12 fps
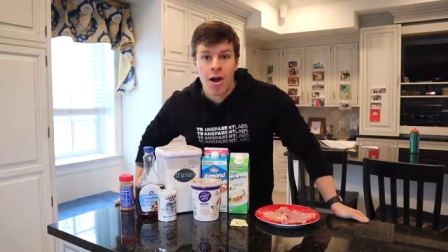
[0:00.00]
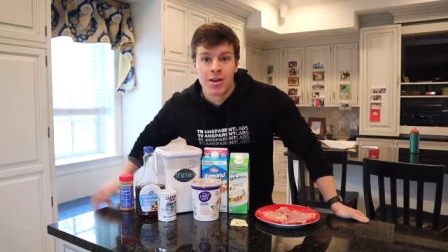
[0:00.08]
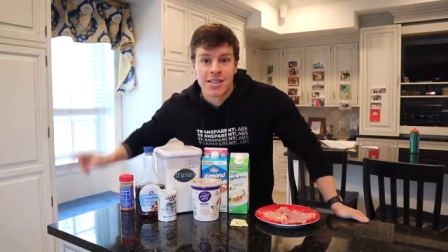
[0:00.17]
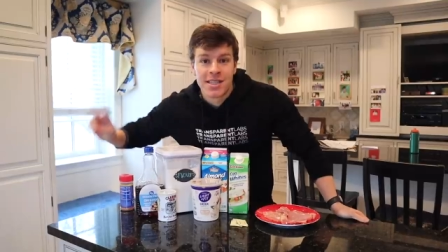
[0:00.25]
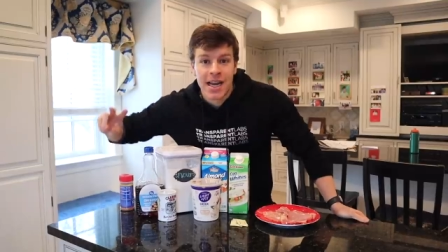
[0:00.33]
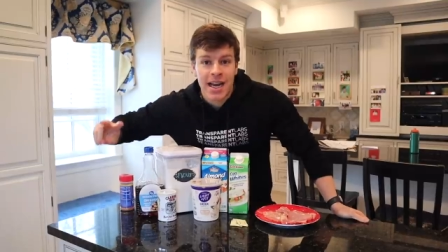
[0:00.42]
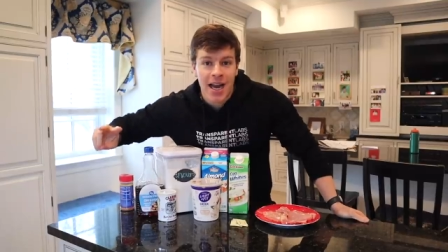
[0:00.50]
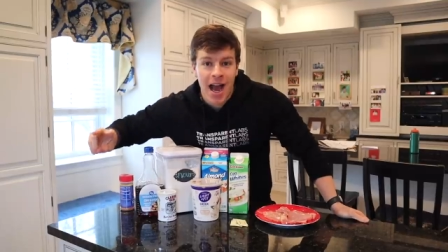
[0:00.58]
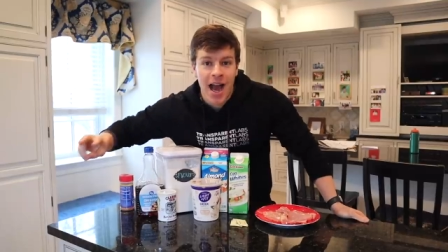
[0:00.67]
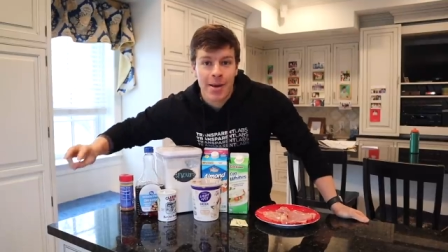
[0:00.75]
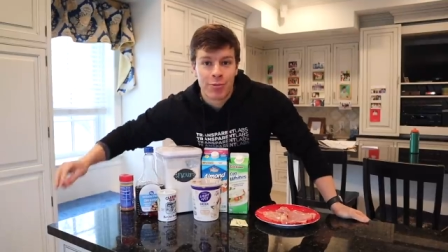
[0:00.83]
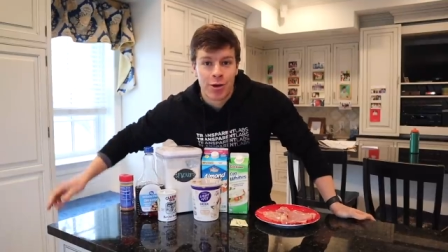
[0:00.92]
Our second
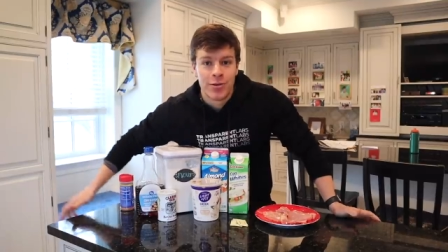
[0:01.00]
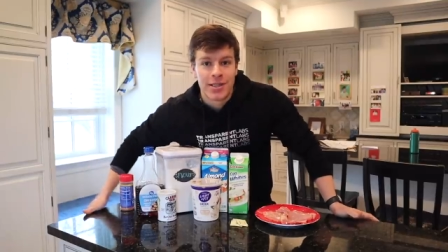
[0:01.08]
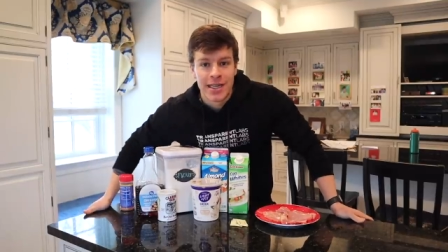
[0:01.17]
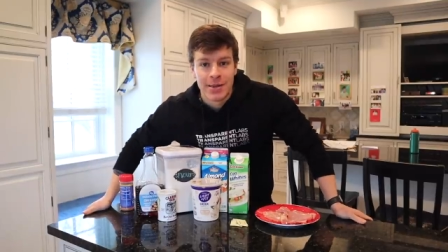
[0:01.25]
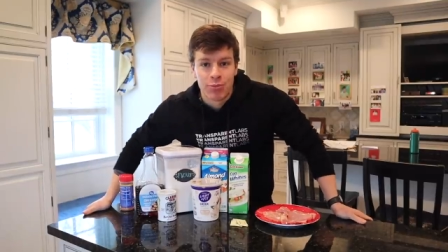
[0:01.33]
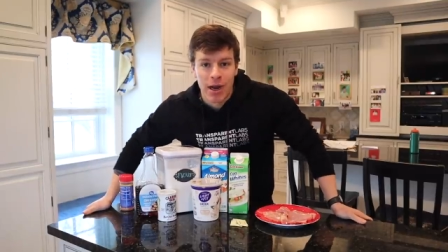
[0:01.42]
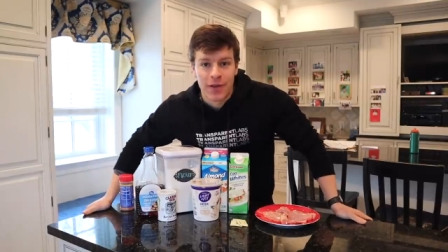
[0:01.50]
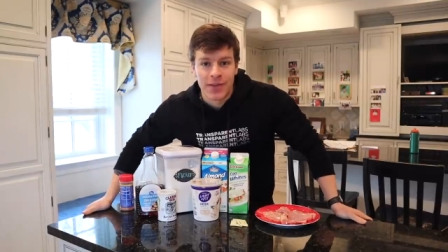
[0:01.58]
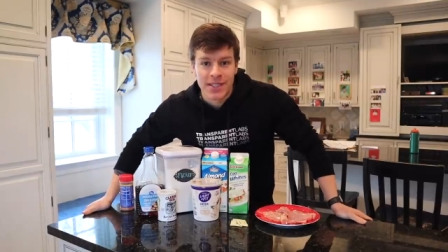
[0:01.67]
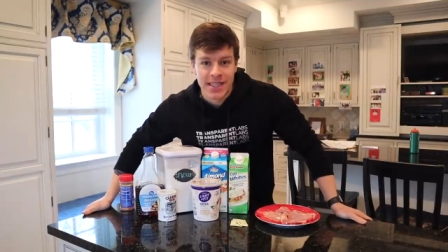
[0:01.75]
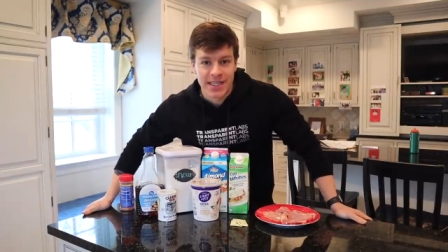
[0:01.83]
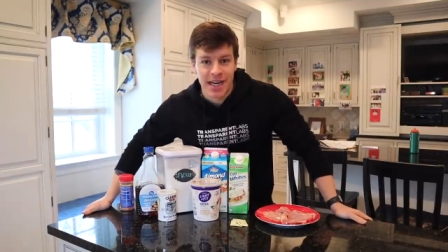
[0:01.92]
high protein
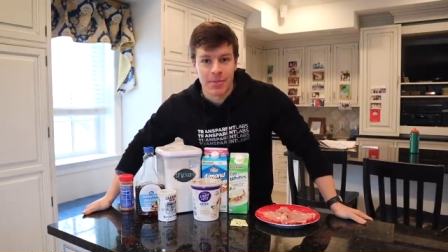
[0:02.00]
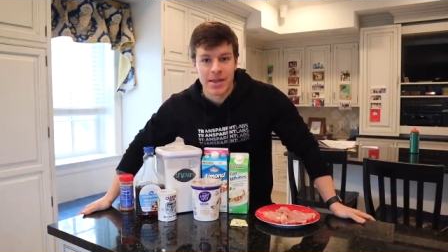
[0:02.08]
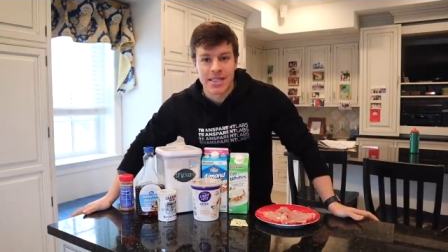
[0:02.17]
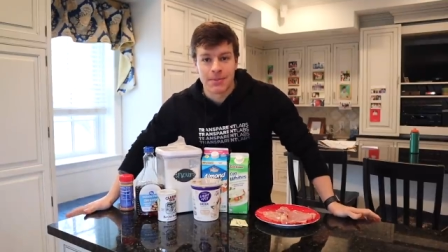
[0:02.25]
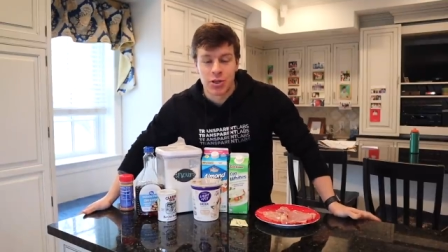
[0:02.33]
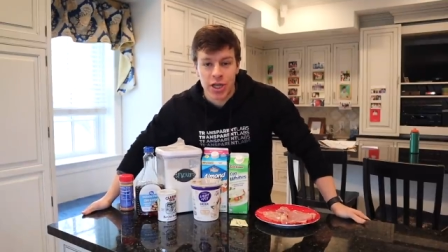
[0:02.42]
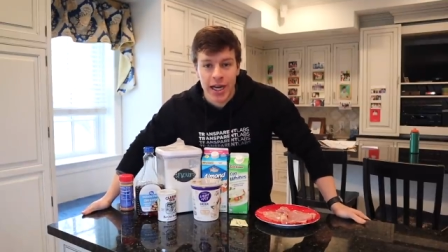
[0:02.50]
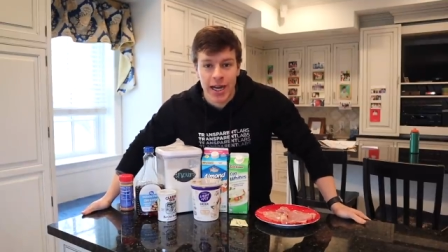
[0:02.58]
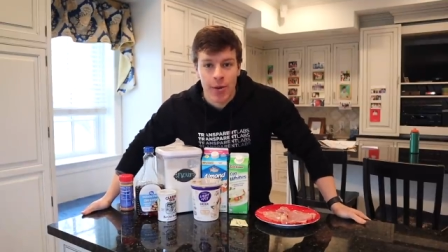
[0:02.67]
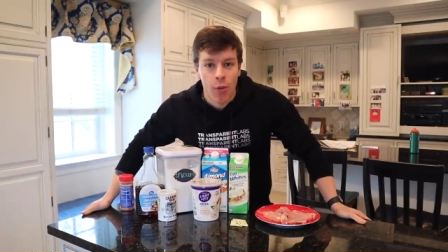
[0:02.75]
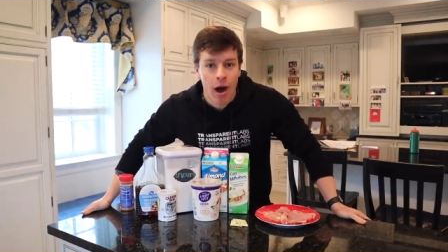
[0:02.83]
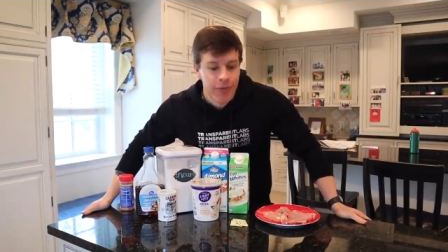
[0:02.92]
breakfast is gonna be some
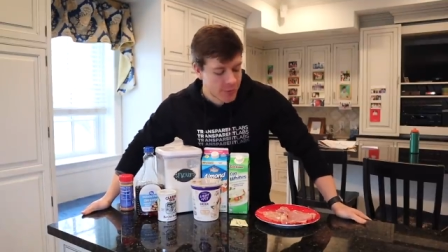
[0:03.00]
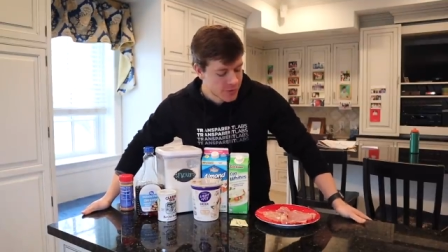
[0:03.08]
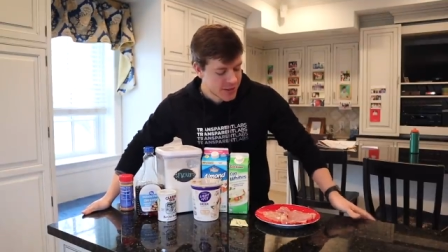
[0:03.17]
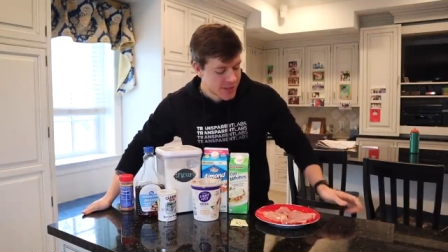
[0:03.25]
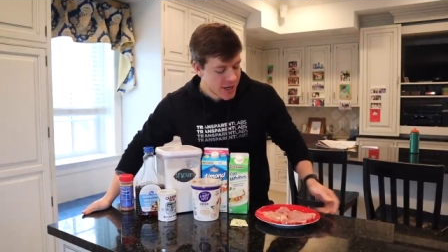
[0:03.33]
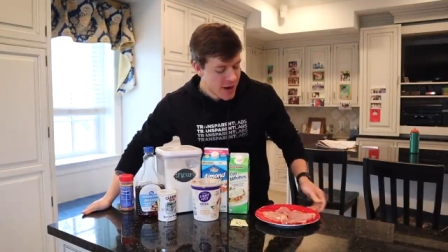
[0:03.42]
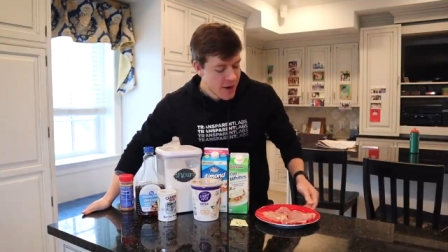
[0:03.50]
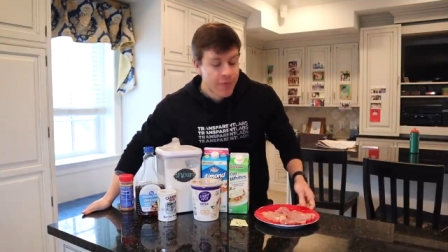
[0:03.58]
chicken and waffles.